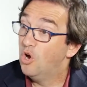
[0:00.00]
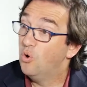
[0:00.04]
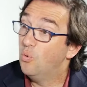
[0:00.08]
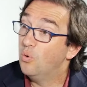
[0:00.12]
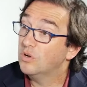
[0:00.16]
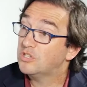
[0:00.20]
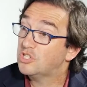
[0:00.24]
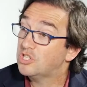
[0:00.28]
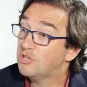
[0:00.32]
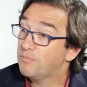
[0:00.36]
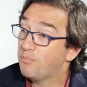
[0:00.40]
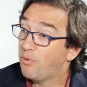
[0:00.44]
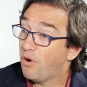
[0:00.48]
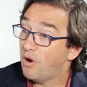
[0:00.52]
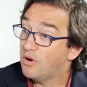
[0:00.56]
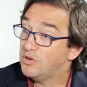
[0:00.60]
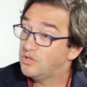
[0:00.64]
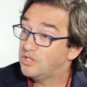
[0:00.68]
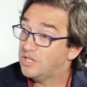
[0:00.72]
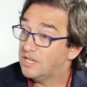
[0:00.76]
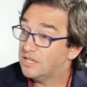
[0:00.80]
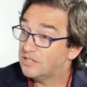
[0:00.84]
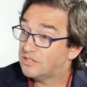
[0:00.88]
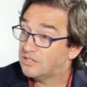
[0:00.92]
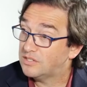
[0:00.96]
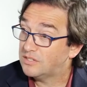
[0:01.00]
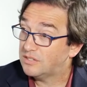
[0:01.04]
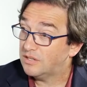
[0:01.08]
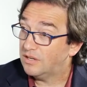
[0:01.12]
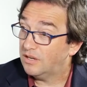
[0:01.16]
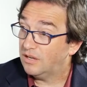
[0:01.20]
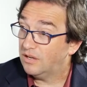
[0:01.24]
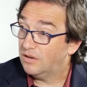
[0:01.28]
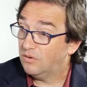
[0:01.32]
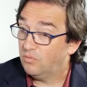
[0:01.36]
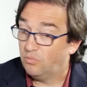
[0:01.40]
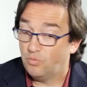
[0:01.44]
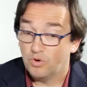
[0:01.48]
What's the process?
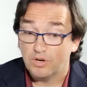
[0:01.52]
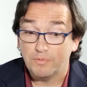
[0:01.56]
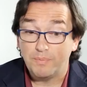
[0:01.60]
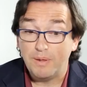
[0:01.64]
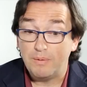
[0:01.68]
What